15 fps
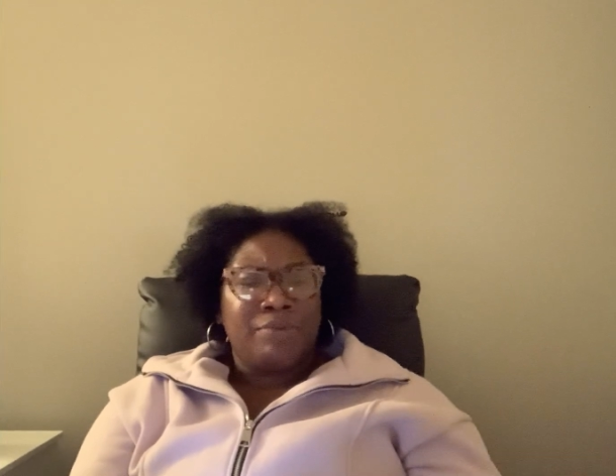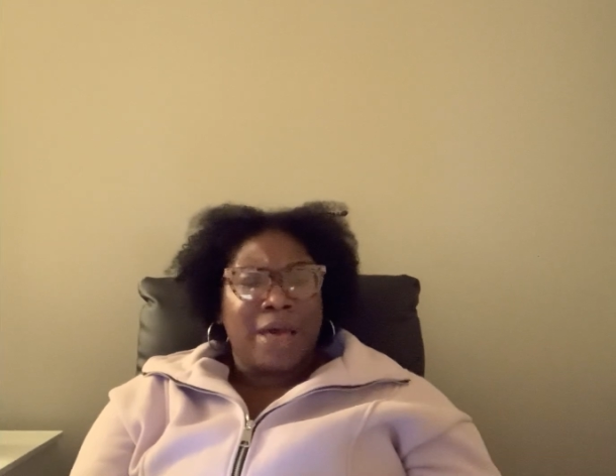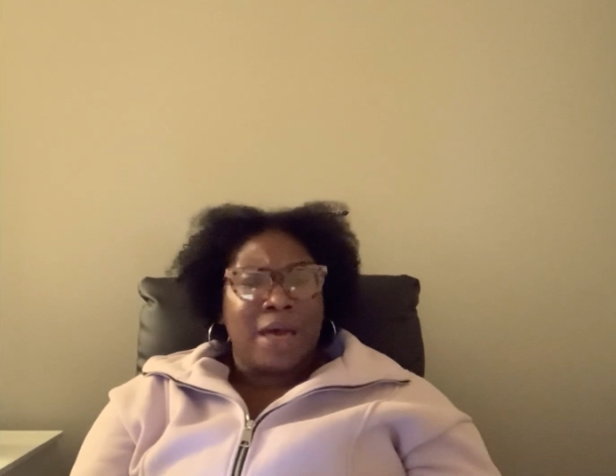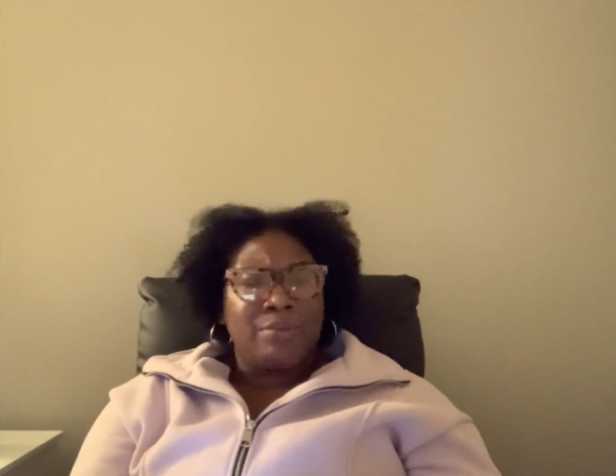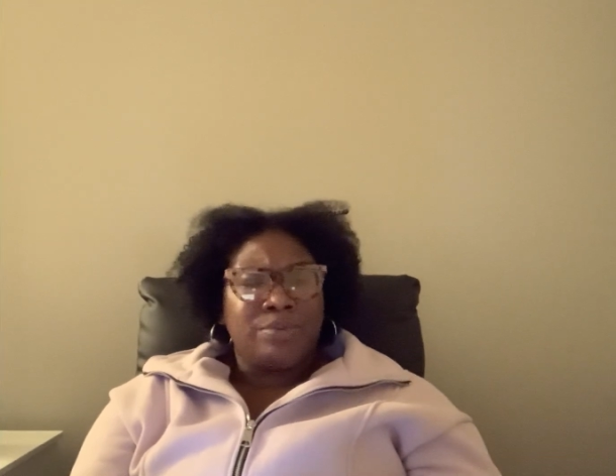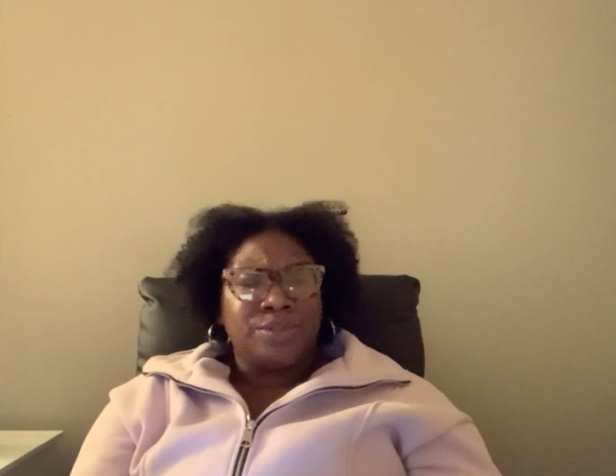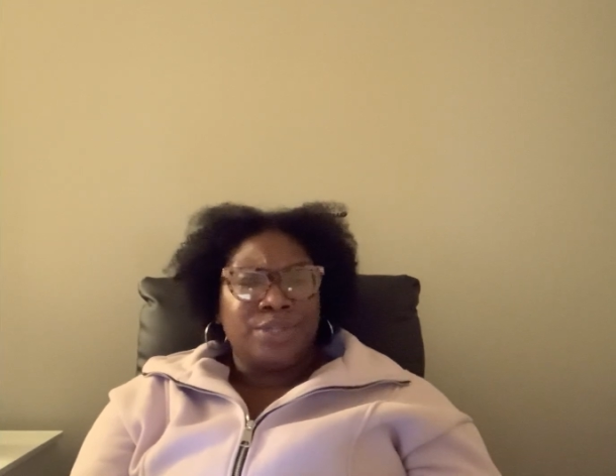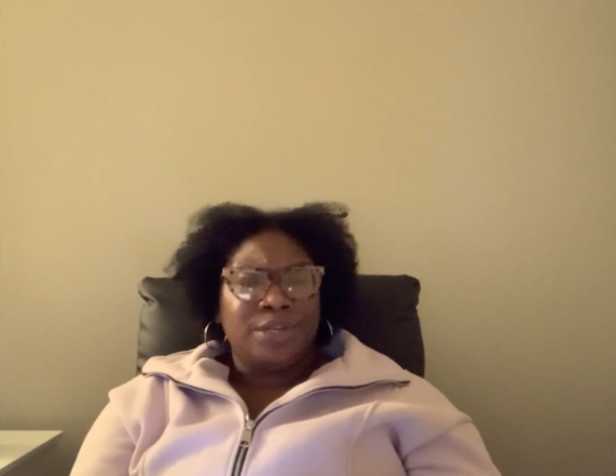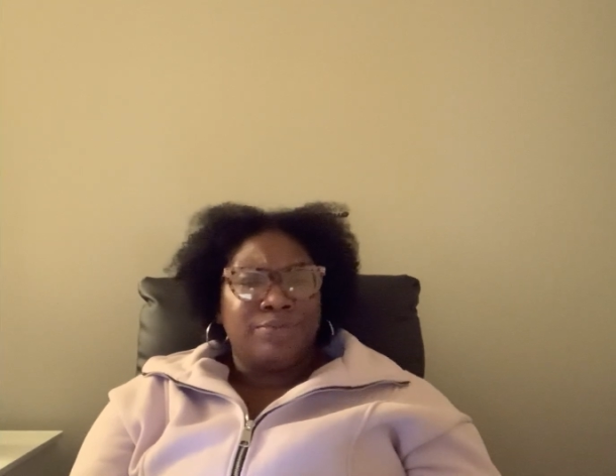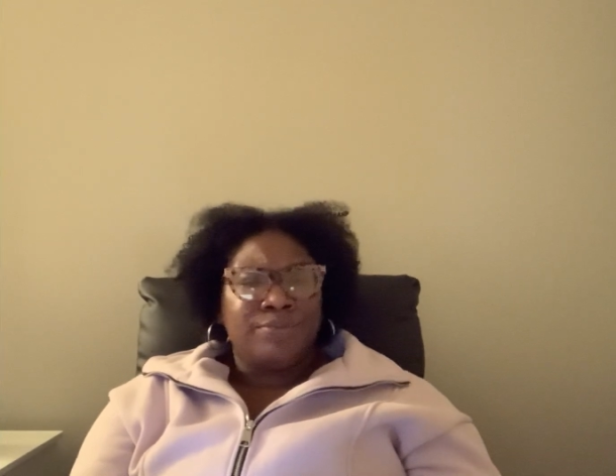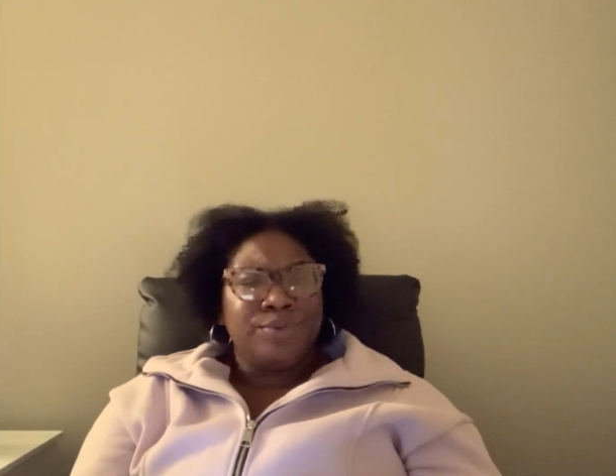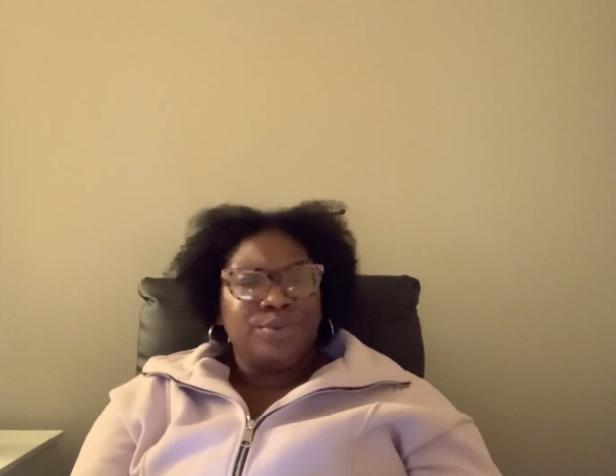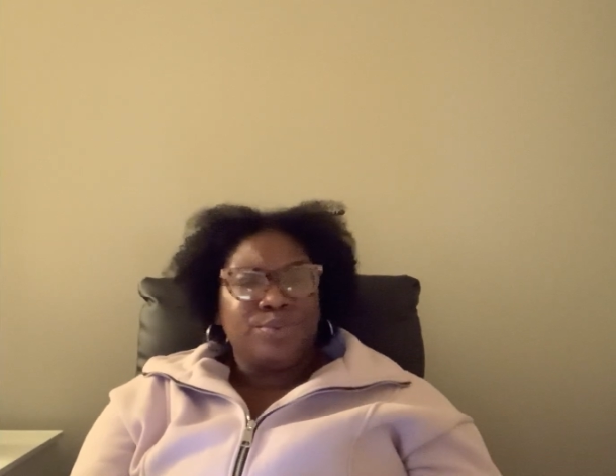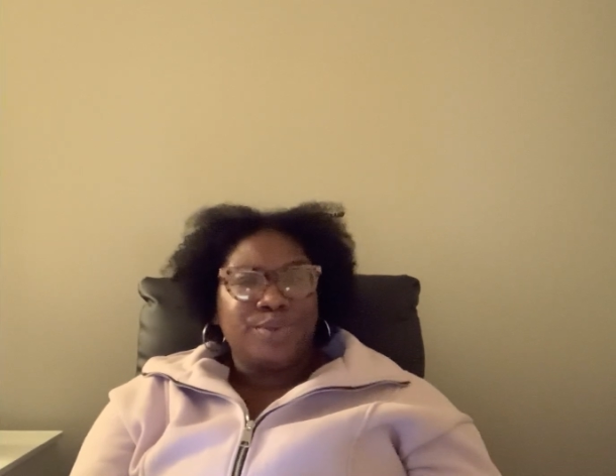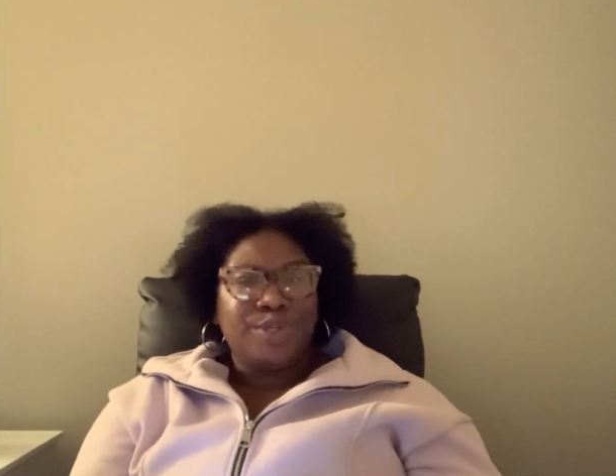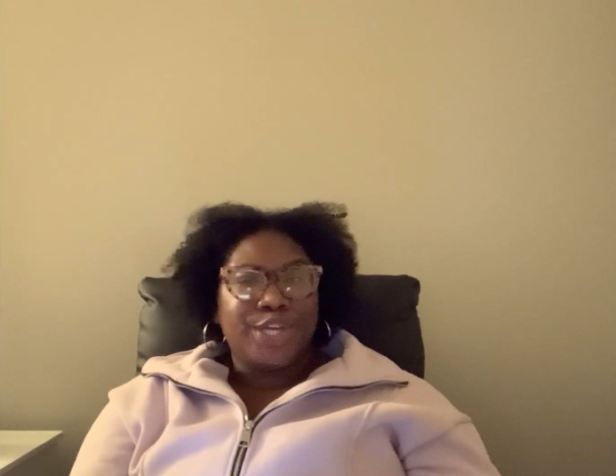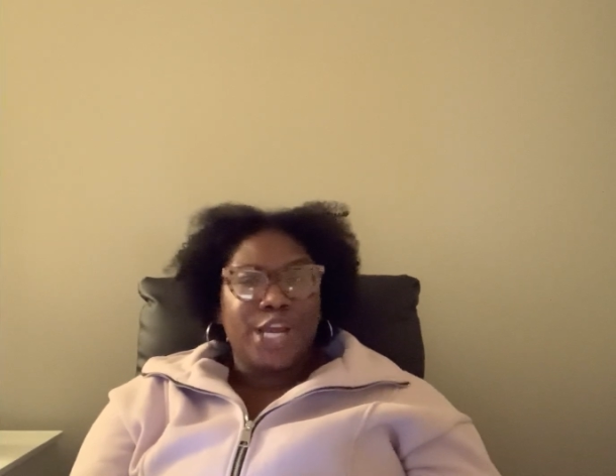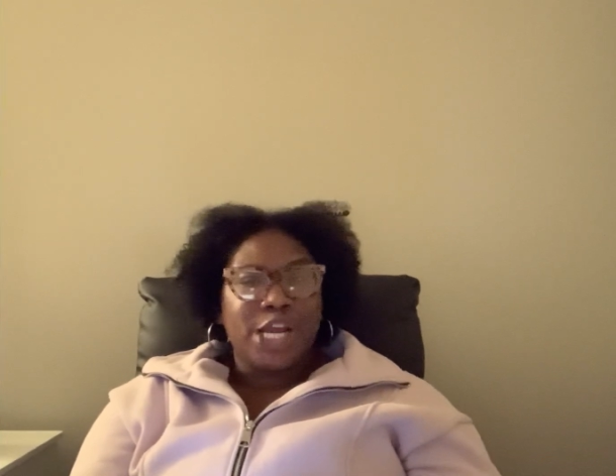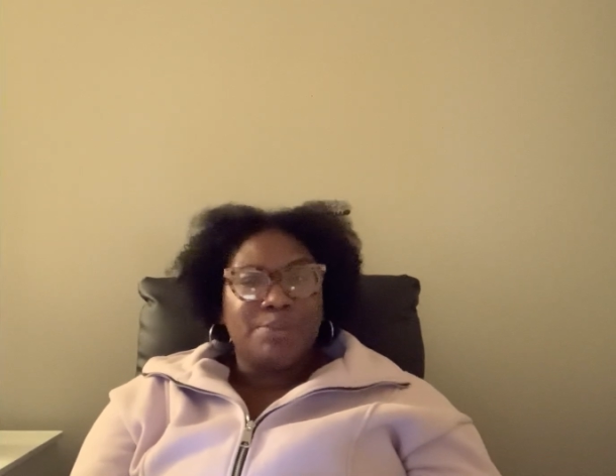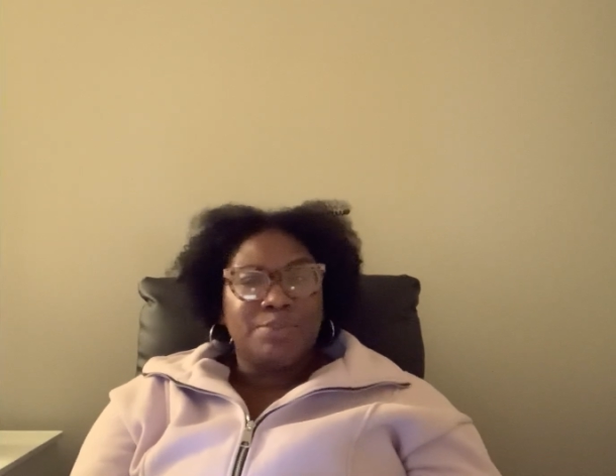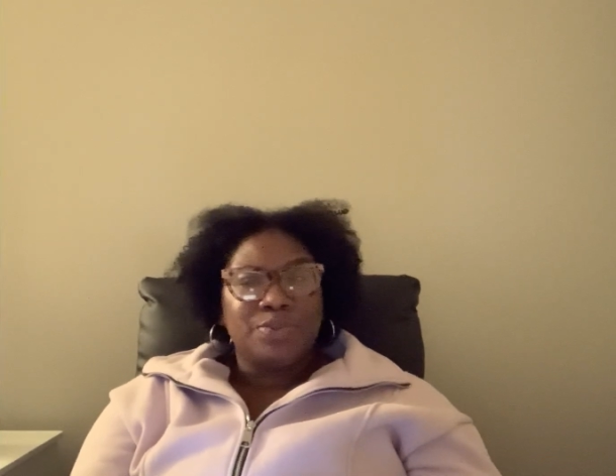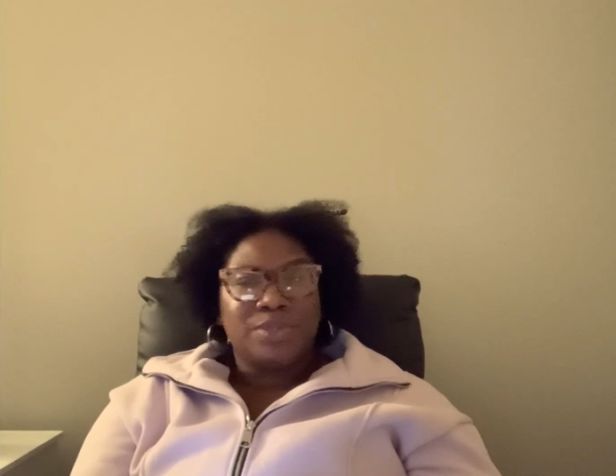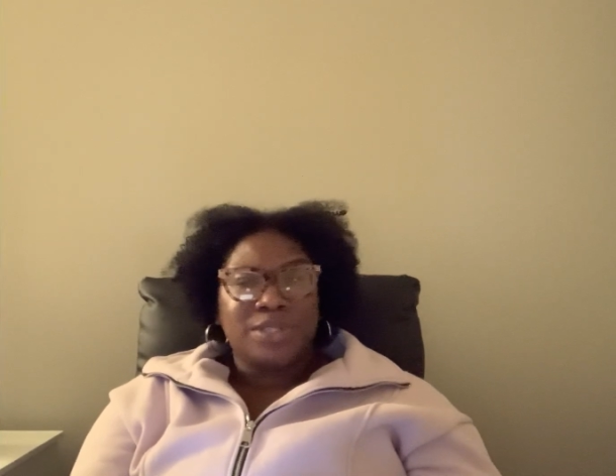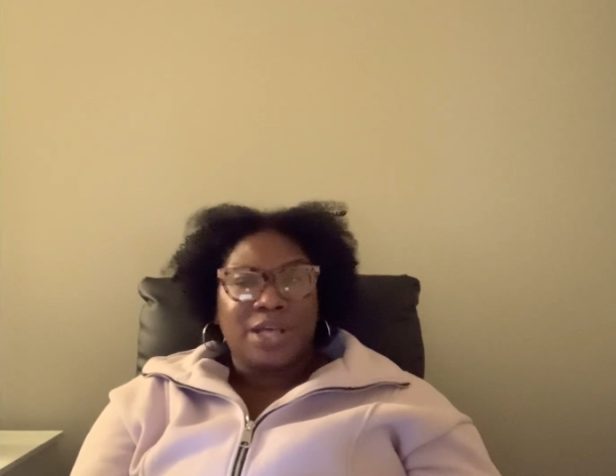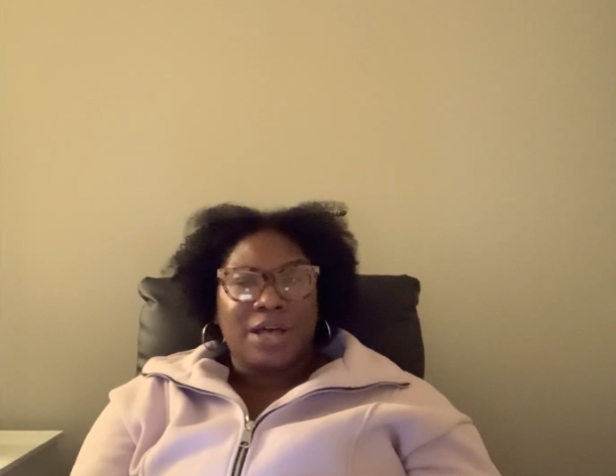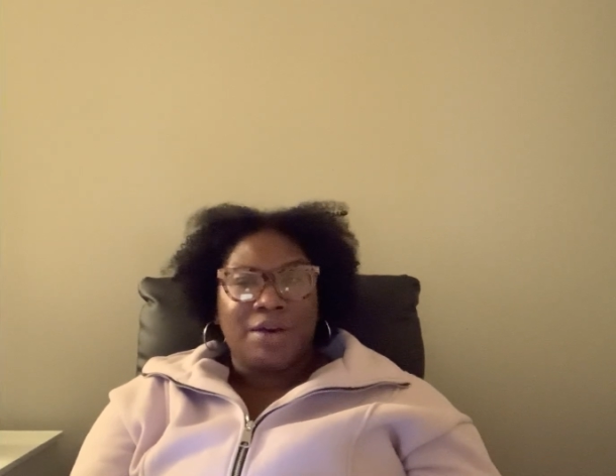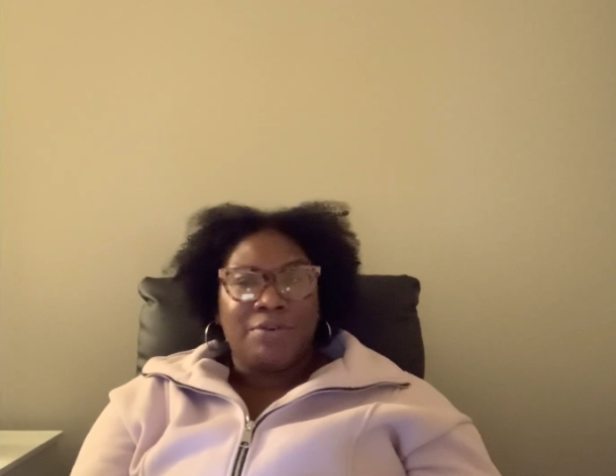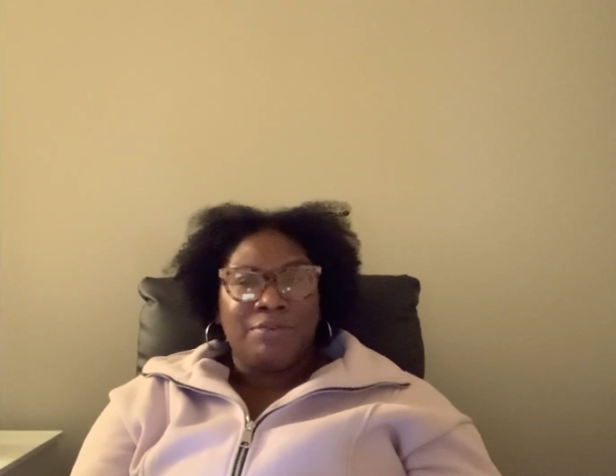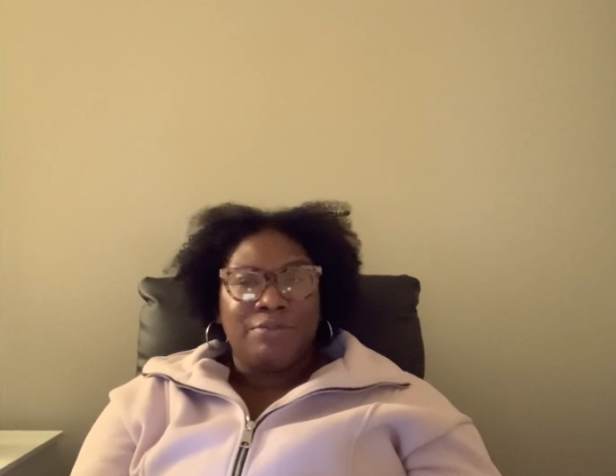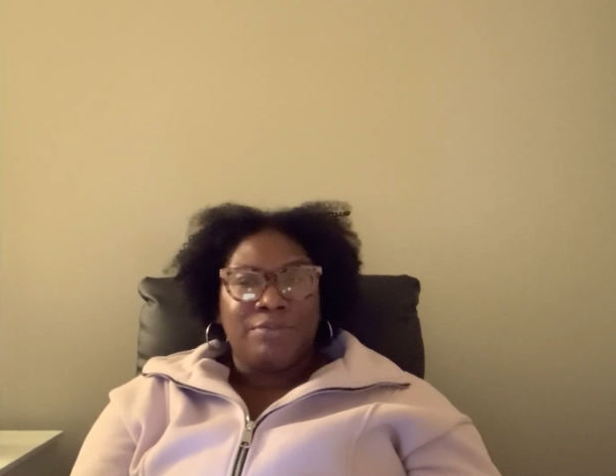I was there for you when the cameras was
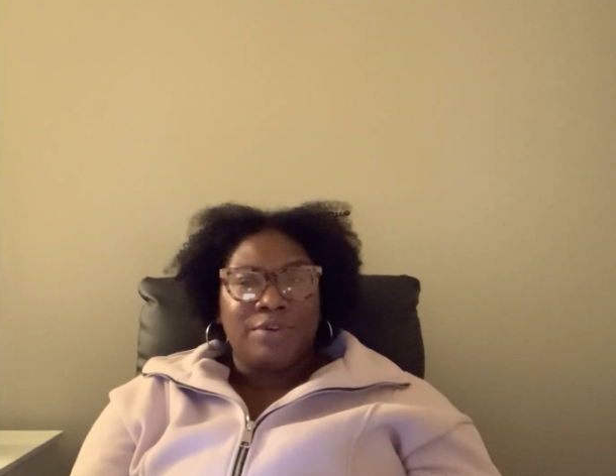off.